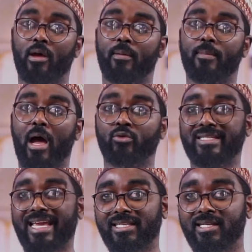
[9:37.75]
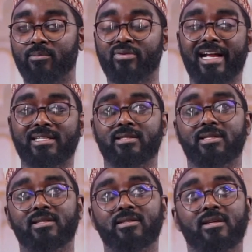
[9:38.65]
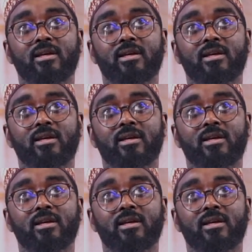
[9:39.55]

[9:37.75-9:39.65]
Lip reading: outdated practices.